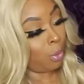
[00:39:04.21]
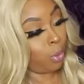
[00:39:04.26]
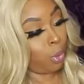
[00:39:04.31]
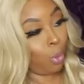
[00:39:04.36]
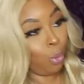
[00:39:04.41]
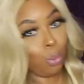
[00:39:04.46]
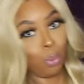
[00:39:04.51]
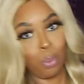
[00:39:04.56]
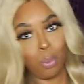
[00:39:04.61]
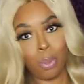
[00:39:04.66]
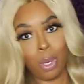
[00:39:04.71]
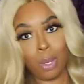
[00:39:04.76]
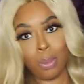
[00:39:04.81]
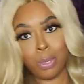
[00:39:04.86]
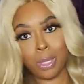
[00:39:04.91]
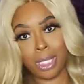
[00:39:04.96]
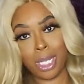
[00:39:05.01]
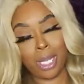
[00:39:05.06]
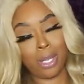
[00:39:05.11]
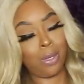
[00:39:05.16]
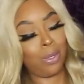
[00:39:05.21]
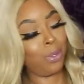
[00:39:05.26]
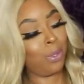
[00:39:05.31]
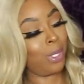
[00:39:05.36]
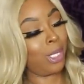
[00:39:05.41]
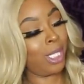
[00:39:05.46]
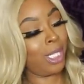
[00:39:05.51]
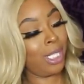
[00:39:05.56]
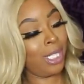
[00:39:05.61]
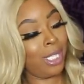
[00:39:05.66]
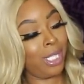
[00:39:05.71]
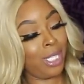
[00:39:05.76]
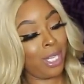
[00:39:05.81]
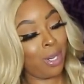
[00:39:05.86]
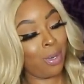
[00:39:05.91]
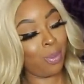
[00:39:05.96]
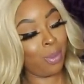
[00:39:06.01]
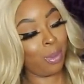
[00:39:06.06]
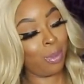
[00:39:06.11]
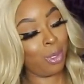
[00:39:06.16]
Who? Where was that going?
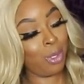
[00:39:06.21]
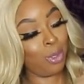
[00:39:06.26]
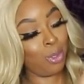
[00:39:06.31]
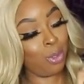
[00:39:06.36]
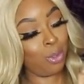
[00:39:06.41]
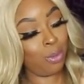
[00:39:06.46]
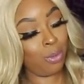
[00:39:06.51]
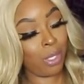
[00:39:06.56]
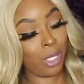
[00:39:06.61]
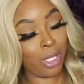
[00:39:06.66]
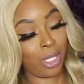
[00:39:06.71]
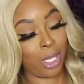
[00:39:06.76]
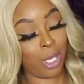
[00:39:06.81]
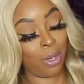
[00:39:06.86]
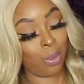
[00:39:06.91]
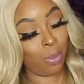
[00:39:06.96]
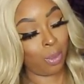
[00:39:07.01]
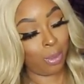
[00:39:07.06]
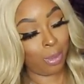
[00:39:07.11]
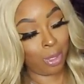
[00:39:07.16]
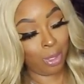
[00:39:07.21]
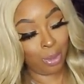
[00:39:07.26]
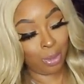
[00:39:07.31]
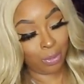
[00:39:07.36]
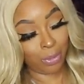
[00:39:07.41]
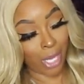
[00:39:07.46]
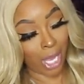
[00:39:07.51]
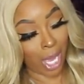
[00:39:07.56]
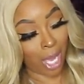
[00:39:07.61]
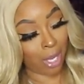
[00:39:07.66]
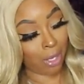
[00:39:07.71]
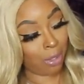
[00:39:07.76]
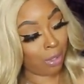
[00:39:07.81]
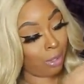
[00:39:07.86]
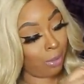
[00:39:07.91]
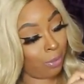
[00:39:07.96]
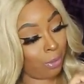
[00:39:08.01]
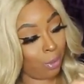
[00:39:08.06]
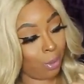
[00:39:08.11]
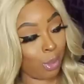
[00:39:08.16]
Don't remove. Don't remove, y'all.
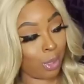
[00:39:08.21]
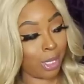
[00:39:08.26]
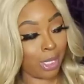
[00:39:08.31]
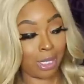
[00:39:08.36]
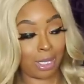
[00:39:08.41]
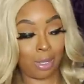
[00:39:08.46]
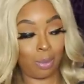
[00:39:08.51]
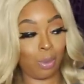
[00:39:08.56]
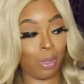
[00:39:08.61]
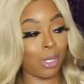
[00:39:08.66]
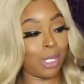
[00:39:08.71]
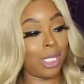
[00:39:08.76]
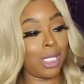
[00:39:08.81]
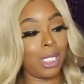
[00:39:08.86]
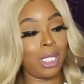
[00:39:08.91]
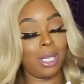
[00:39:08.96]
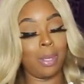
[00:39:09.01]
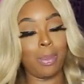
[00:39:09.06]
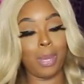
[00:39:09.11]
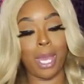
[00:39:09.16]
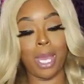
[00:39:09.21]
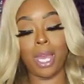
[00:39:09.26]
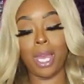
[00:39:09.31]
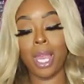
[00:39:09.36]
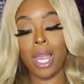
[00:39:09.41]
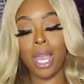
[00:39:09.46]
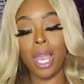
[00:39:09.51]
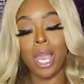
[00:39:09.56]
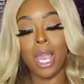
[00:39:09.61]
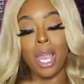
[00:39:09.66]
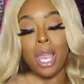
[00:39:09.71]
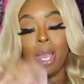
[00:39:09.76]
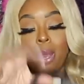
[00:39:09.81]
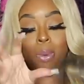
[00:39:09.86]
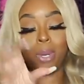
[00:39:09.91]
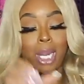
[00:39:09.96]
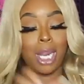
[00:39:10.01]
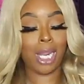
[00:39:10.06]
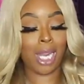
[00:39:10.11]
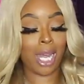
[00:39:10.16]
If you wanna you wanna send it back.
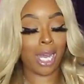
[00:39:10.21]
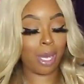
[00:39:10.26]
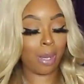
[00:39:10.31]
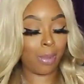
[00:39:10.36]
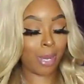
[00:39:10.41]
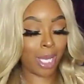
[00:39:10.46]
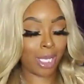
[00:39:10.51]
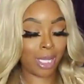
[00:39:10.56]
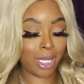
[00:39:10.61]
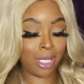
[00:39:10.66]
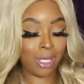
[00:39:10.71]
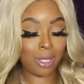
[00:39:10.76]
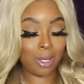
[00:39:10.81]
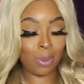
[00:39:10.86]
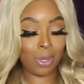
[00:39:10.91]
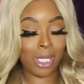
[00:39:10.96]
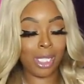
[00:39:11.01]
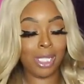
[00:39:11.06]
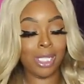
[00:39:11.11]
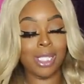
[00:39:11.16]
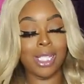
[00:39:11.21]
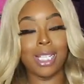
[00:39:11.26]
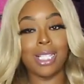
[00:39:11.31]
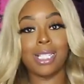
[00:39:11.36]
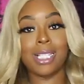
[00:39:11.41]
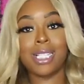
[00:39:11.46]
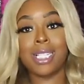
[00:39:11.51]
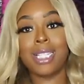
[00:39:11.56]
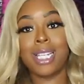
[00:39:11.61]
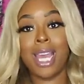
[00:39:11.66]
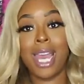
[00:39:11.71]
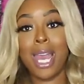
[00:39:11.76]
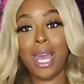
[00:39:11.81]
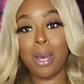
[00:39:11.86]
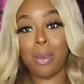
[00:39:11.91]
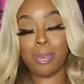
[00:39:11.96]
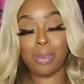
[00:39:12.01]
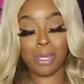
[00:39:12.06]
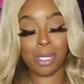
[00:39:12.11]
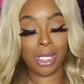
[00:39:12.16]
And what I like about this one is it
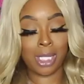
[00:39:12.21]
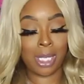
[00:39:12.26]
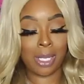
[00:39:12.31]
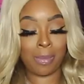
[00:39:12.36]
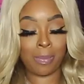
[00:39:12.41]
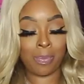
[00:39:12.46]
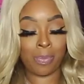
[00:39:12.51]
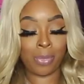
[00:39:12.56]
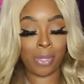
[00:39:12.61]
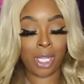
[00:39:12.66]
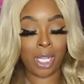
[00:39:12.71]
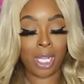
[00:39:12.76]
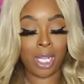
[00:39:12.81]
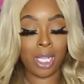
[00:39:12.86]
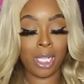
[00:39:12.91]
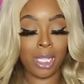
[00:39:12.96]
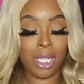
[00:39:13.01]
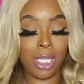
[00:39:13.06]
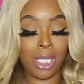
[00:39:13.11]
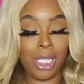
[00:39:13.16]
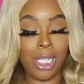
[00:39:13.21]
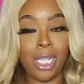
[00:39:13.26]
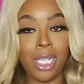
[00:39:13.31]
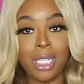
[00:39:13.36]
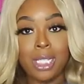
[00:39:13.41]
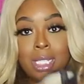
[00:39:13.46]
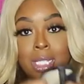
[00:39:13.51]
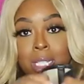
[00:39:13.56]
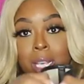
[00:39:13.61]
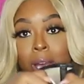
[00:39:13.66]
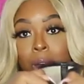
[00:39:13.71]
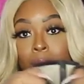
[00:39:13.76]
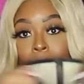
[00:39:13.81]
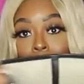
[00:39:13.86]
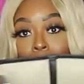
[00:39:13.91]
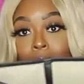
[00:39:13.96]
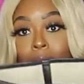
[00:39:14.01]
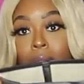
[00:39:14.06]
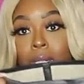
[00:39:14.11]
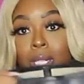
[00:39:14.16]
snaps. The Liz
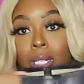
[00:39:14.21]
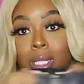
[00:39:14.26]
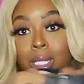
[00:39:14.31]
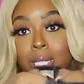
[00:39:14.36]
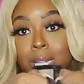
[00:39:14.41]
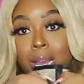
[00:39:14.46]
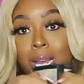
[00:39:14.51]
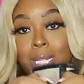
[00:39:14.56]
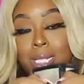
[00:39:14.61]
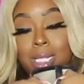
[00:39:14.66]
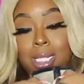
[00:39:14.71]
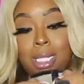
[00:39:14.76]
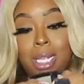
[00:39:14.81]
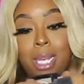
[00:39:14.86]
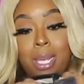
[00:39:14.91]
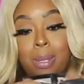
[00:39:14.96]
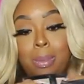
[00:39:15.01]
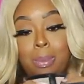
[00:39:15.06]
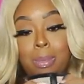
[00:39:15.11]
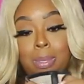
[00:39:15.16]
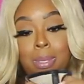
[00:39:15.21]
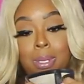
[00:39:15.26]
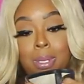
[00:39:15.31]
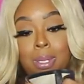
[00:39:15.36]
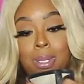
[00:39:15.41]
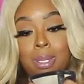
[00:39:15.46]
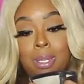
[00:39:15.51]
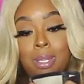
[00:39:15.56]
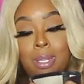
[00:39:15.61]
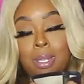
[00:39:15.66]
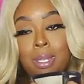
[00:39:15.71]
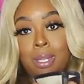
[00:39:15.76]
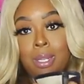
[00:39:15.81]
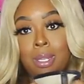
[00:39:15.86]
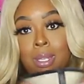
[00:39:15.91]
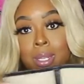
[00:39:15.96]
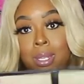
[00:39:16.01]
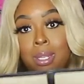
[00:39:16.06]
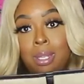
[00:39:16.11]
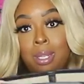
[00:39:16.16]
tote does not snap
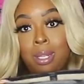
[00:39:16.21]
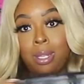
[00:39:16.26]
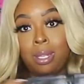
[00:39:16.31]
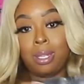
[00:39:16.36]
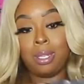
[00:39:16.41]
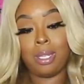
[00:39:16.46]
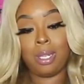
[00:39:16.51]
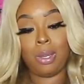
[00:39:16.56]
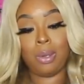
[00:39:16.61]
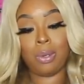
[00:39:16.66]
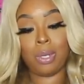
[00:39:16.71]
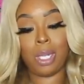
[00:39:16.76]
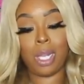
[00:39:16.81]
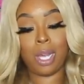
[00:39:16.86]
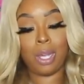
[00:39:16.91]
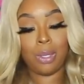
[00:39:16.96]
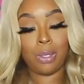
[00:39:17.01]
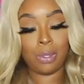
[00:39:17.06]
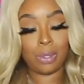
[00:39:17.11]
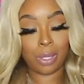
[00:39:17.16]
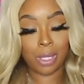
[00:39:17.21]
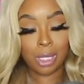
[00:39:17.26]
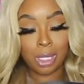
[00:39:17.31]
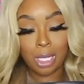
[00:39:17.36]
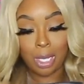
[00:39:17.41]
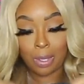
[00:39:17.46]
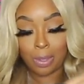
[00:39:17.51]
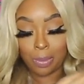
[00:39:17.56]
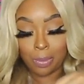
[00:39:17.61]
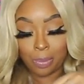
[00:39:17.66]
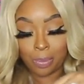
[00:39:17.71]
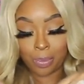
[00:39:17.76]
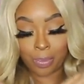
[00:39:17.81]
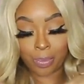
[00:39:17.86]
don't close. So